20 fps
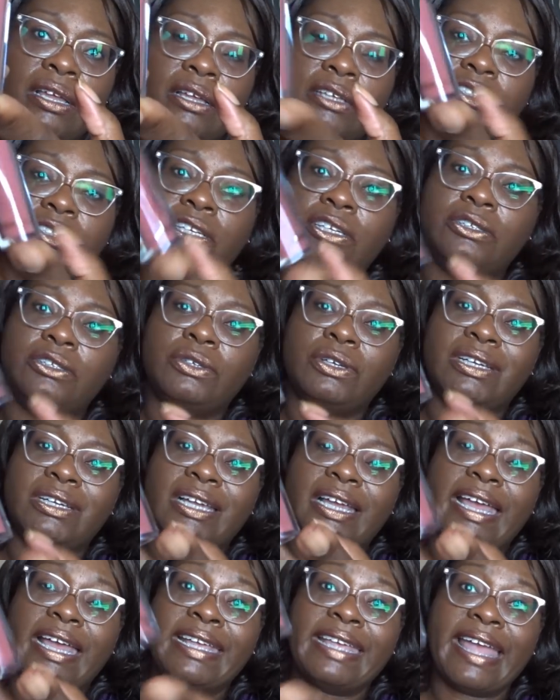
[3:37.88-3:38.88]
So
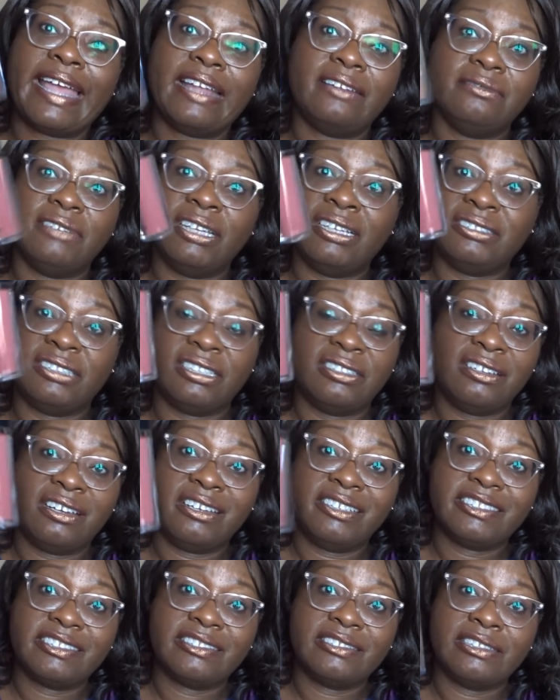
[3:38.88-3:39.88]
again, it's a
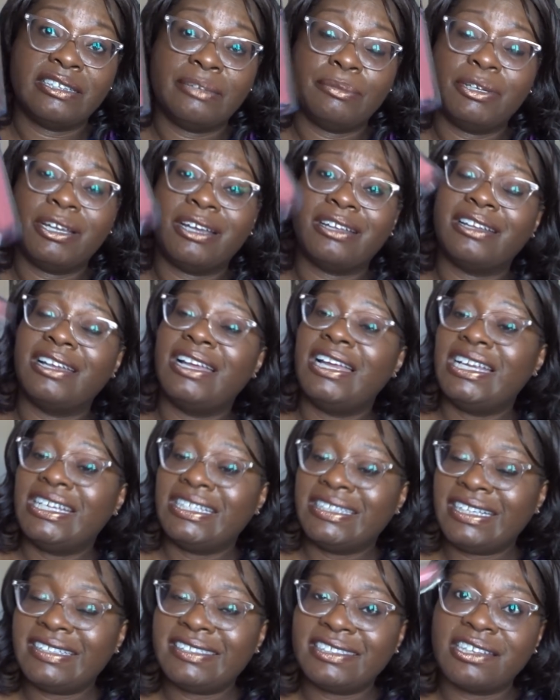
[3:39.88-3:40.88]
nice lip colour.
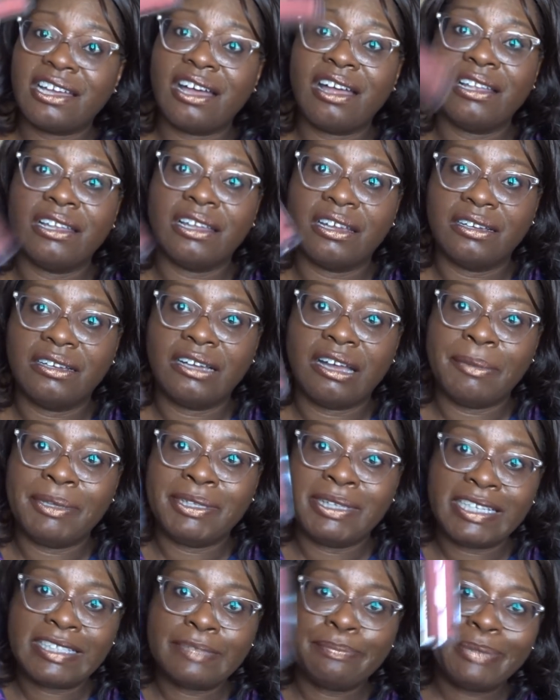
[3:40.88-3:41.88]
This colour, I mean
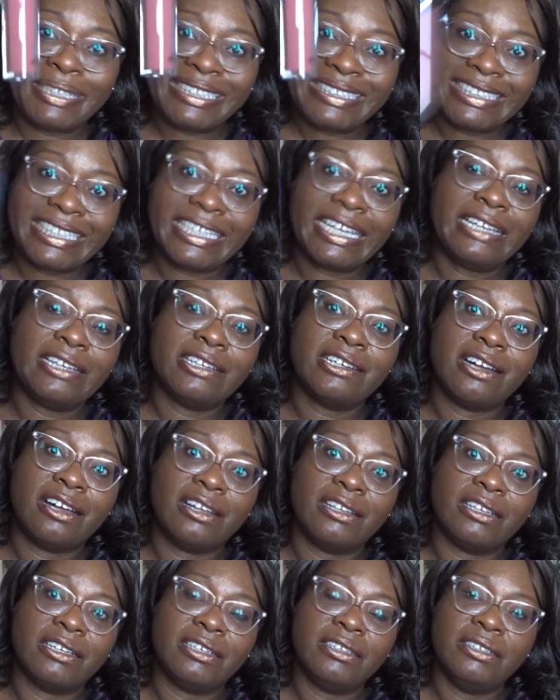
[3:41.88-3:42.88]
this particular
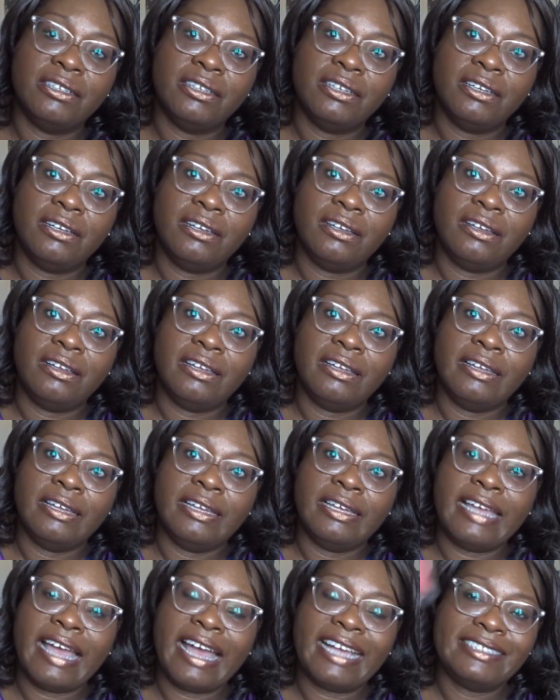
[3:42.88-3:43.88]
colour,
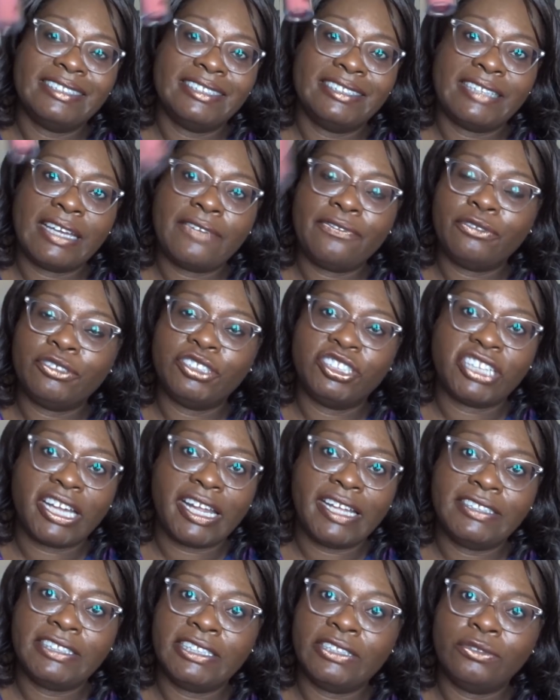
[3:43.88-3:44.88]
it has several
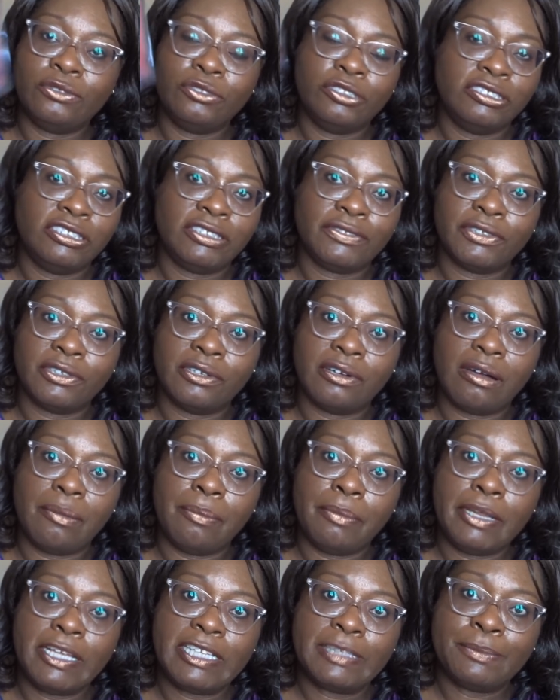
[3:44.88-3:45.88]
shades in all the different
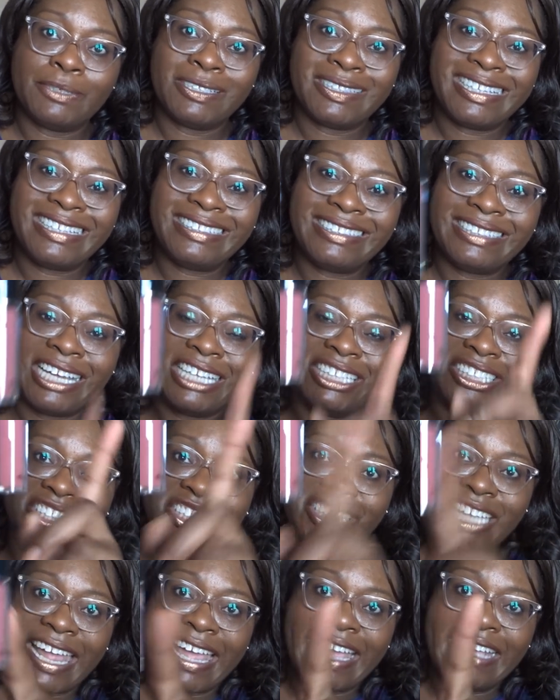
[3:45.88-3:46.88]
companies, but this
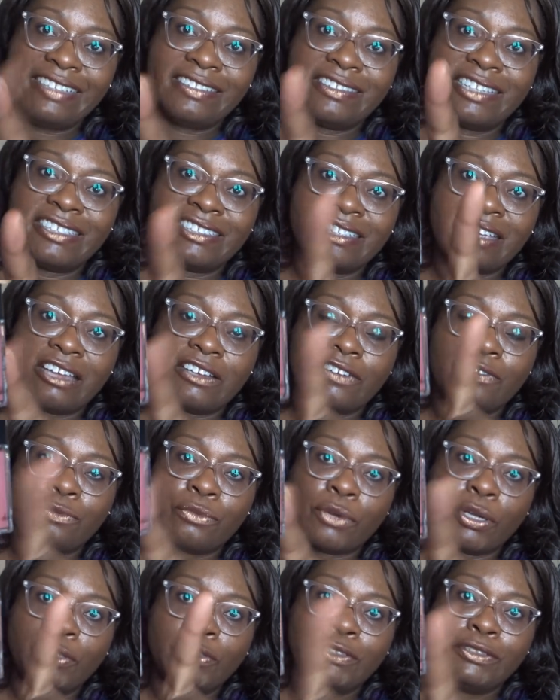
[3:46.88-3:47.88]
shade, this kind of
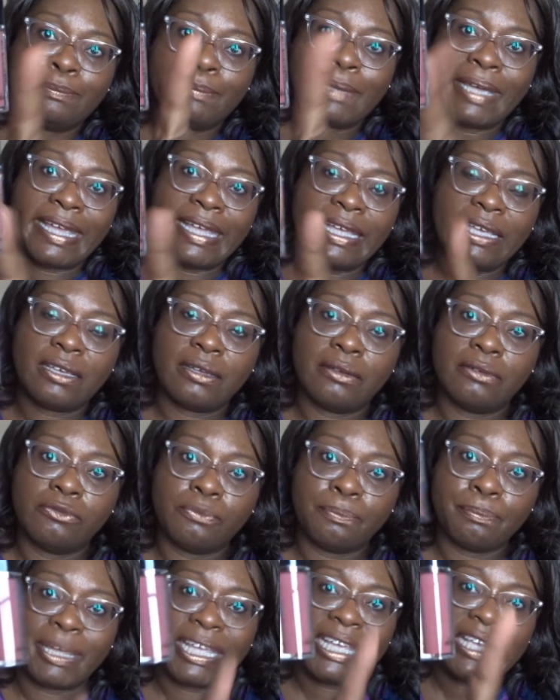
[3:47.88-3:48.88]
rose pink,
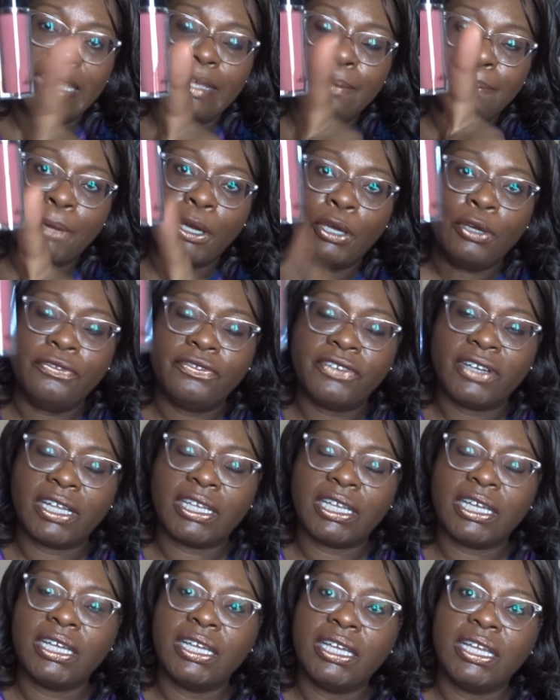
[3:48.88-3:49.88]
pinky mauve
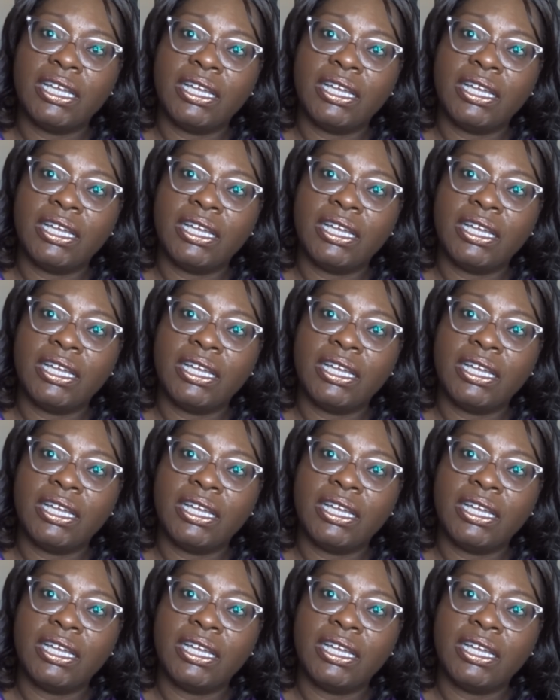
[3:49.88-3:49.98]
colour,